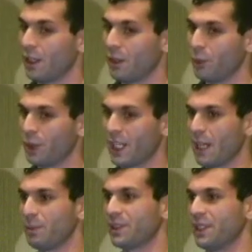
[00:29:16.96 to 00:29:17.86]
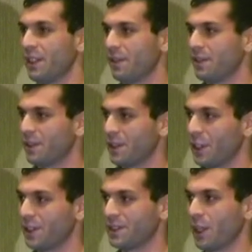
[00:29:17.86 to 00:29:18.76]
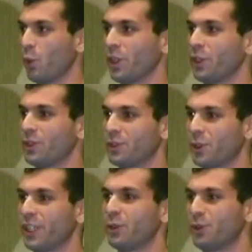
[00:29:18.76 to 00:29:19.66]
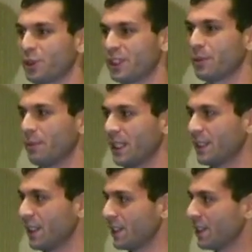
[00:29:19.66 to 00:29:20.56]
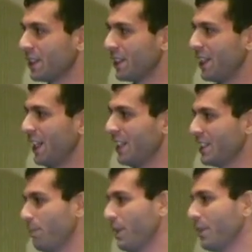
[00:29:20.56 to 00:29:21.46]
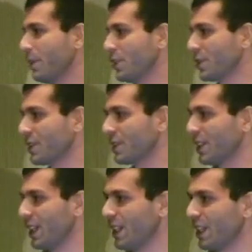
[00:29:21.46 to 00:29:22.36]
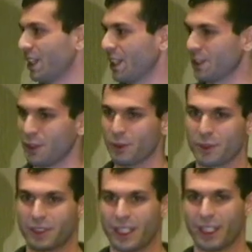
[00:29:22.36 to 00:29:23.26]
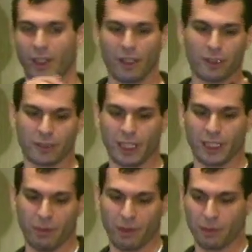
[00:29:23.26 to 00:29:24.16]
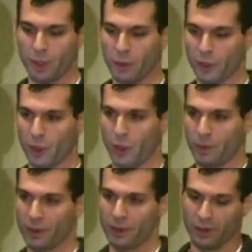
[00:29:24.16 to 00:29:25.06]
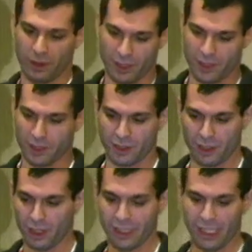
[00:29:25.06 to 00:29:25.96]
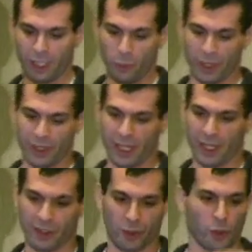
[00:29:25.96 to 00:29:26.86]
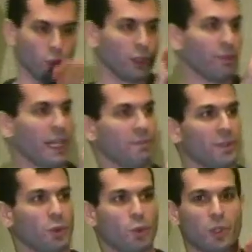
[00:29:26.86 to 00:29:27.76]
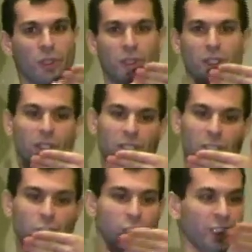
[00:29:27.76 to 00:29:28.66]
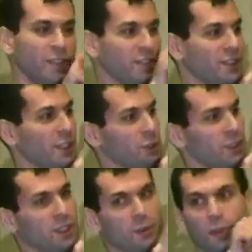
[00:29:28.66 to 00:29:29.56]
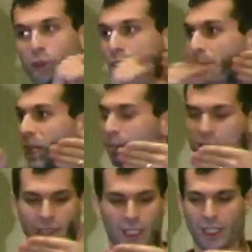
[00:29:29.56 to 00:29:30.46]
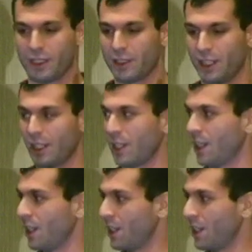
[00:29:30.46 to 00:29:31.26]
what happens if someone who's trying to intercept my intent ends up being malicious? And I, as a user, say, oh, all right, I'm going to open this link with either Google Maps or G00 Google Maps, and I